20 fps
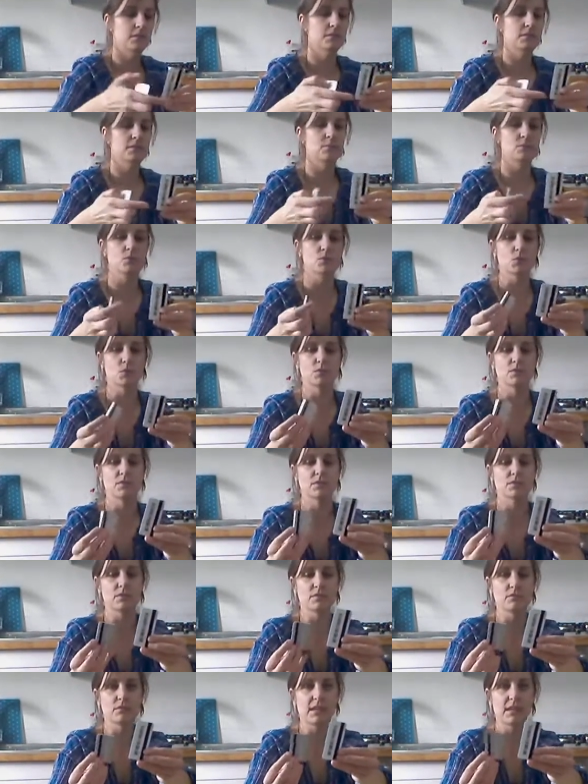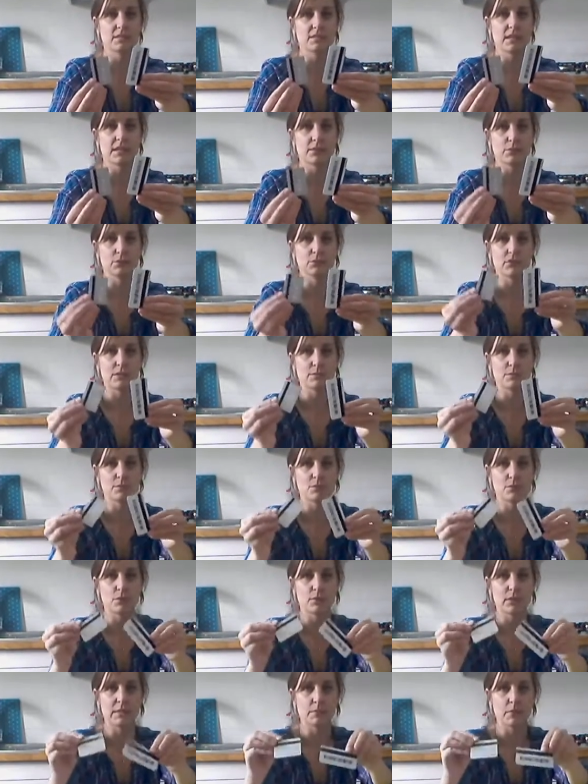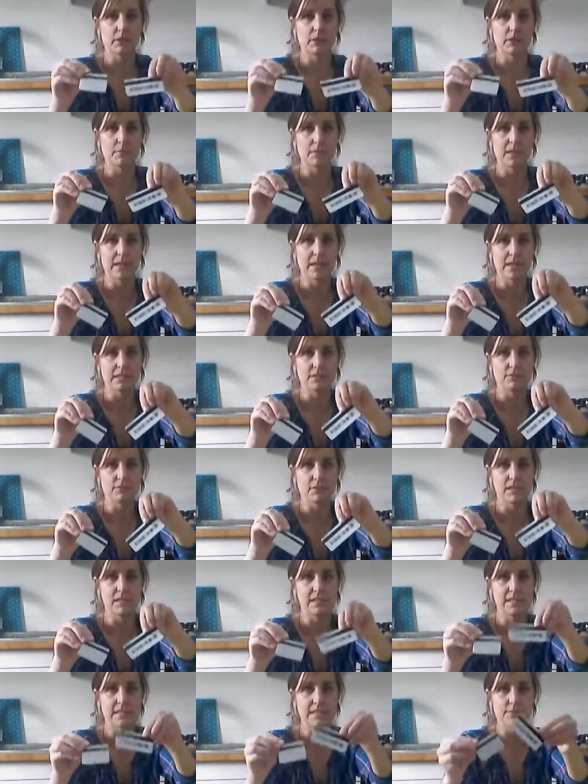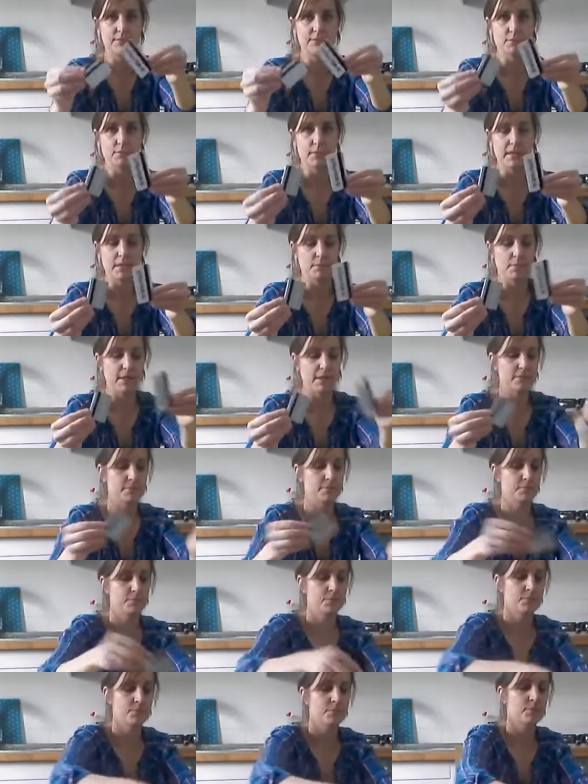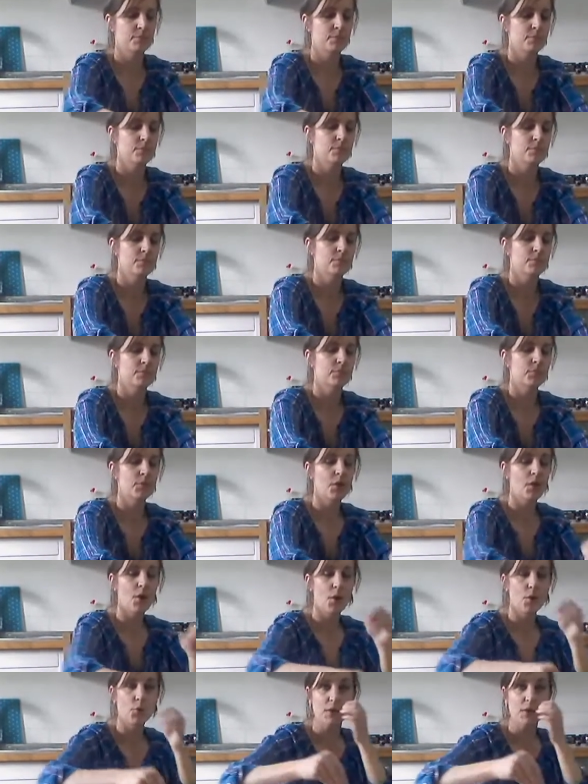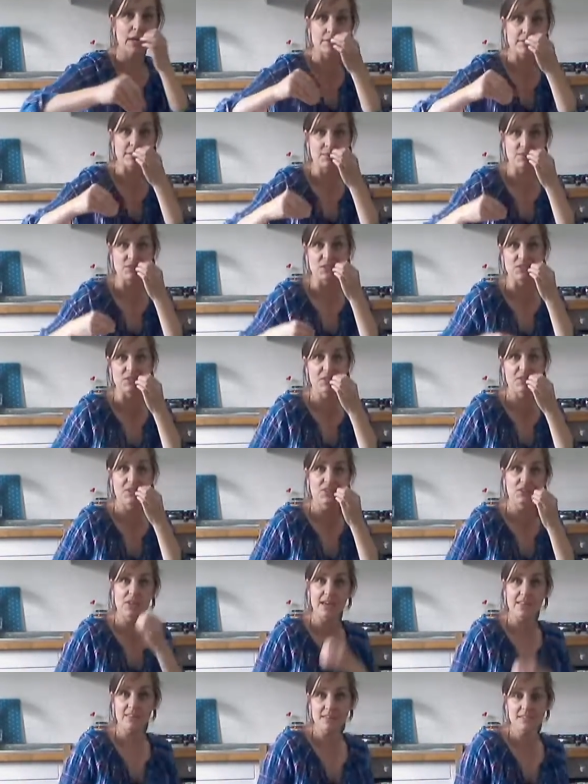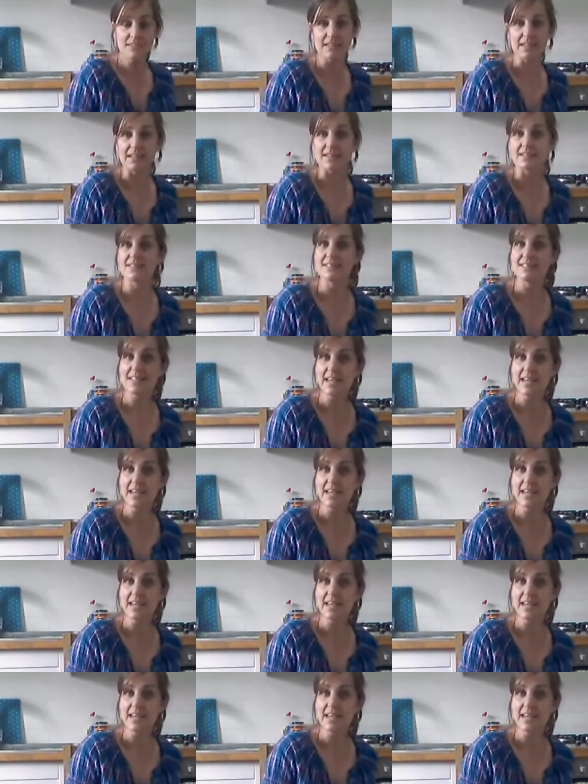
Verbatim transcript: some sort of different rectangle shapes too. They might come in handy for leaves maybe. Okay, reception. So as I say,